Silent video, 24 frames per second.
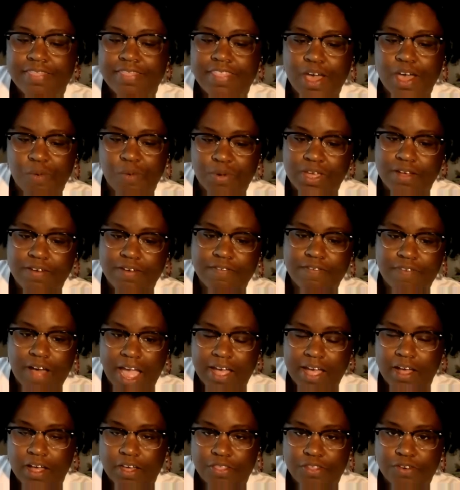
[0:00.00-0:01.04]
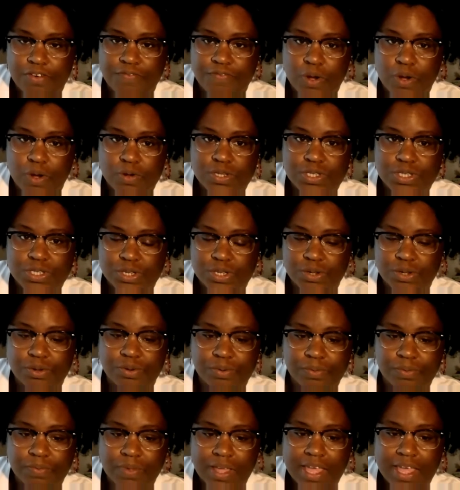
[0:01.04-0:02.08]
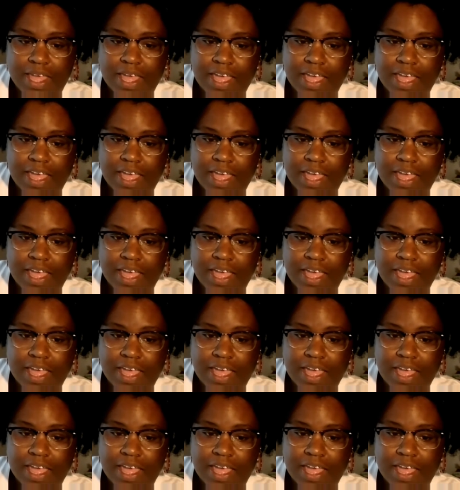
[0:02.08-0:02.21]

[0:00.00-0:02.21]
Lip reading: that we invite other folks to.